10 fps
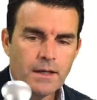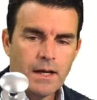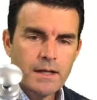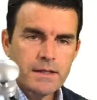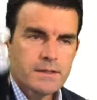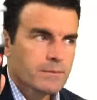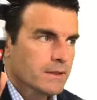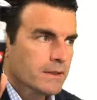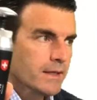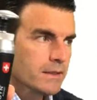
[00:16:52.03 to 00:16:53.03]

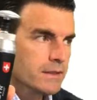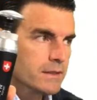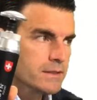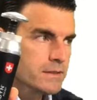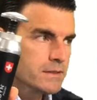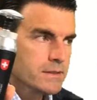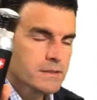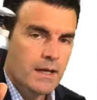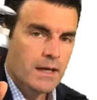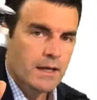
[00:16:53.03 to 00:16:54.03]
something like this. This is
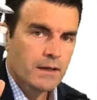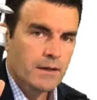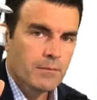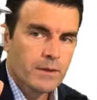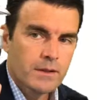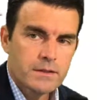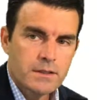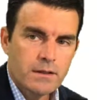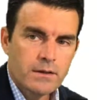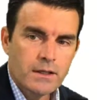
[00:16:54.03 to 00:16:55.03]
a
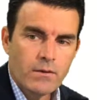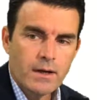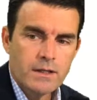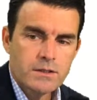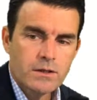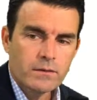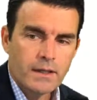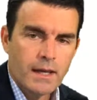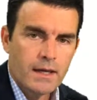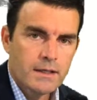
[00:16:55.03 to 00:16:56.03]
military grade. It's called
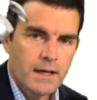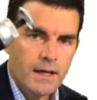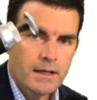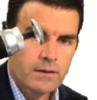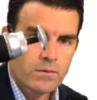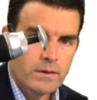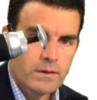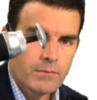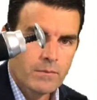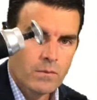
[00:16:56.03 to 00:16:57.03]
Katadyn. They're one of
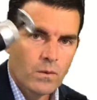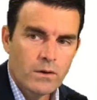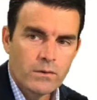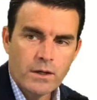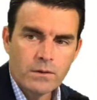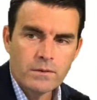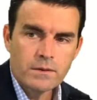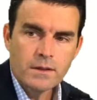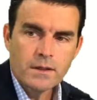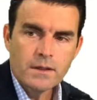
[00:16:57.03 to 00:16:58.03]
the well-known
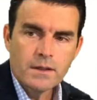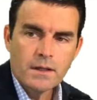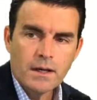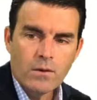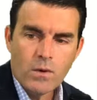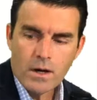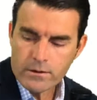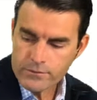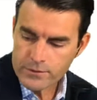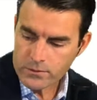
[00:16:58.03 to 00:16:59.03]
water
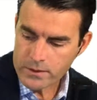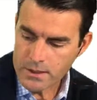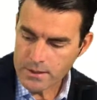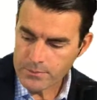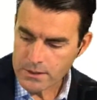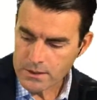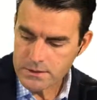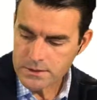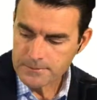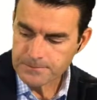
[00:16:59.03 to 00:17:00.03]
filter
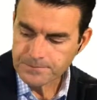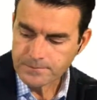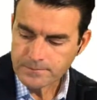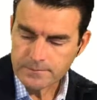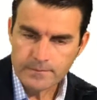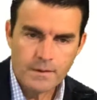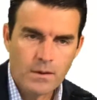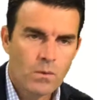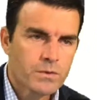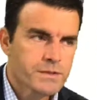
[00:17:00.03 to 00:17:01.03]
companies.
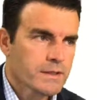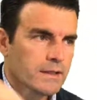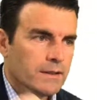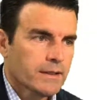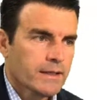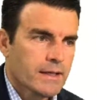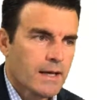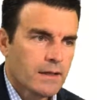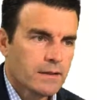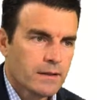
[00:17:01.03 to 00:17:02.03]
We'll stick a link
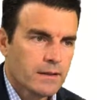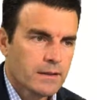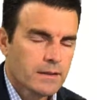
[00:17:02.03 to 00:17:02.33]
down in the